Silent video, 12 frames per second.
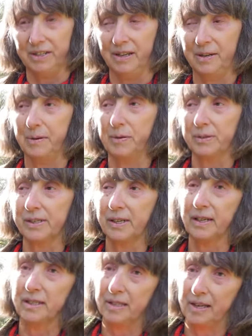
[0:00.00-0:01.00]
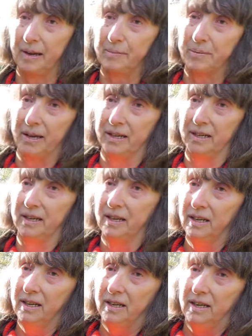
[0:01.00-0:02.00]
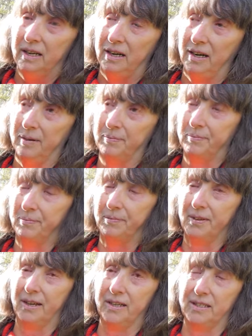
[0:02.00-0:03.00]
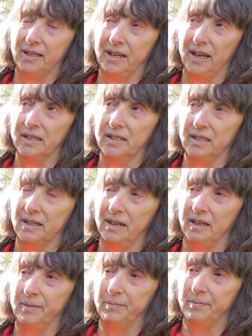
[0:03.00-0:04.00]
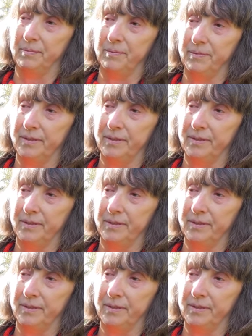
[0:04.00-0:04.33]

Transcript: And we're also going to campaign um, to get um,